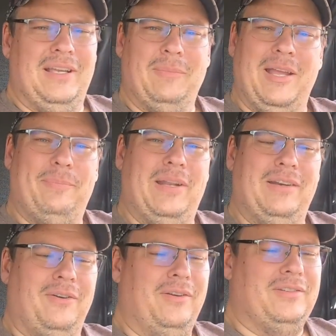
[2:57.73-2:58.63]
In my
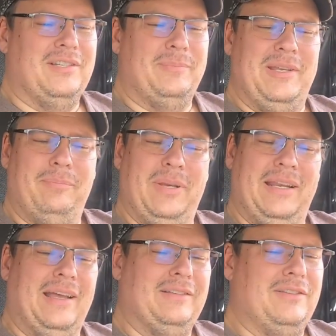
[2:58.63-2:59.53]
opinion, oil's just been
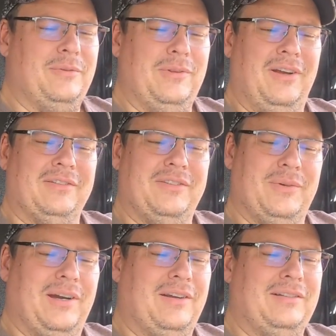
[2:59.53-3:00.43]
beat on too long,
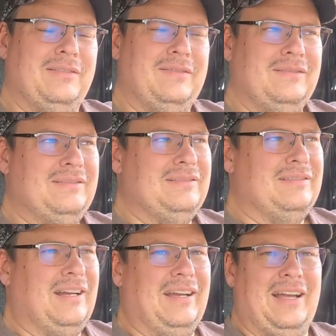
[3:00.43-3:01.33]
too hard.
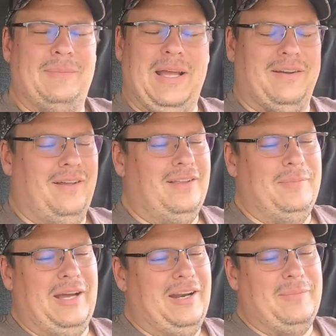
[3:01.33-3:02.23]
I'm not calling
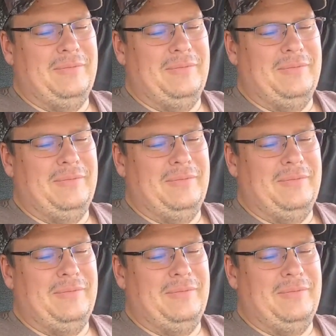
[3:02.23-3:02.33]
about them.